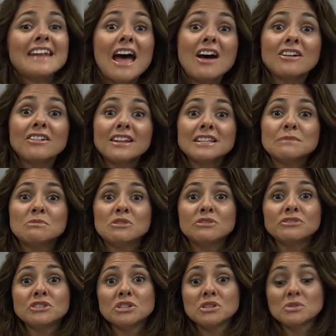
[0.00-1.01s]
Now let's
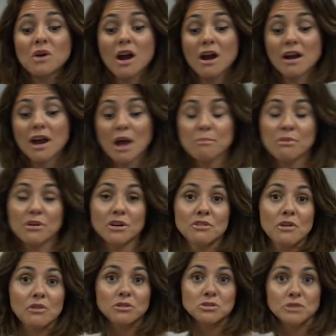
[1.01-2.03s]
move to our upper
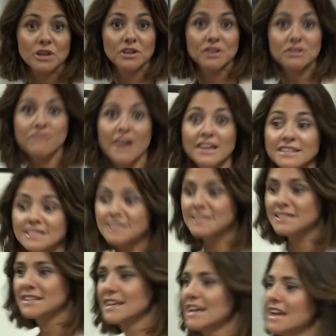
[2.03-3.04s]
growth trigger
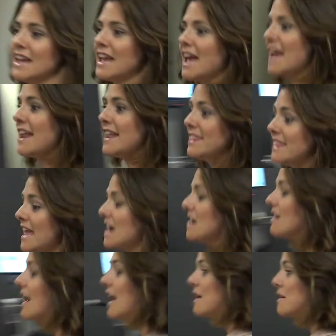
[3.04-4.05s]
device, and
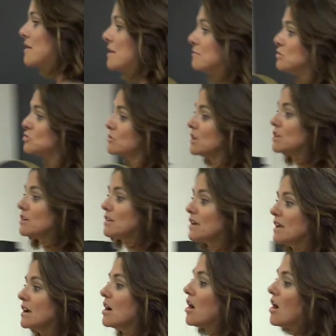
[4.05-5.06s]
there I am
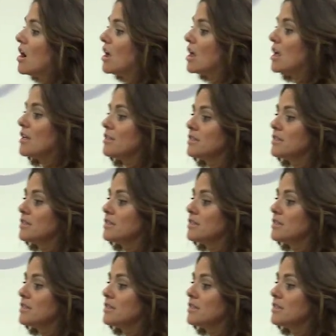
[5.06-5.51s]
triggering all